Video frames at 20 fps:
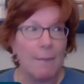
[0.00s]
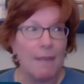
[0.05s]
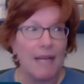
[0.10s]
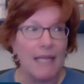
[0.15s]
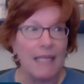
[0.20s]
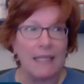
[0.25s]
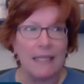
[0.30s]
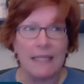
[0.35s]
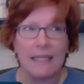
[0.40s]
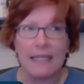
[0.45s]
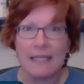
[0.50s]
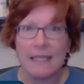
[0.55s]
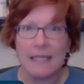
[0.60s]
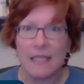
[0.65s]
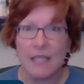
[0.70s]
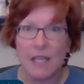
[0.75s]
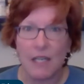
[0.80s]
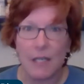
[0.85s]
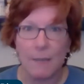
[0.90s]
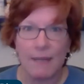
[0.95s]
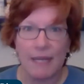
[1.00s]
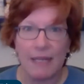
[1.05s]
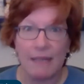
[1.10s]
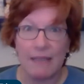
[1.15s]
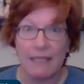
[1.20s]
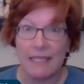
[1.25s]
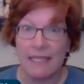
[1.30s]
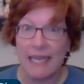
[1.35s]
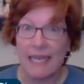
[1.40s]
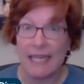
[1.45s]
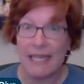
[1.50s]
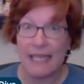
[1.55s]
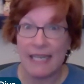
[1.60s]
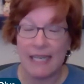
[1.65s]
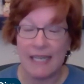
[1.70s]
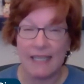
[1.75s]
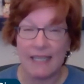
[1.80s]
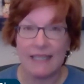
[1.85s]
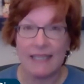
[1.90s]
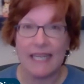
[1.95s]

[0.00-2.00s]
let's talk about data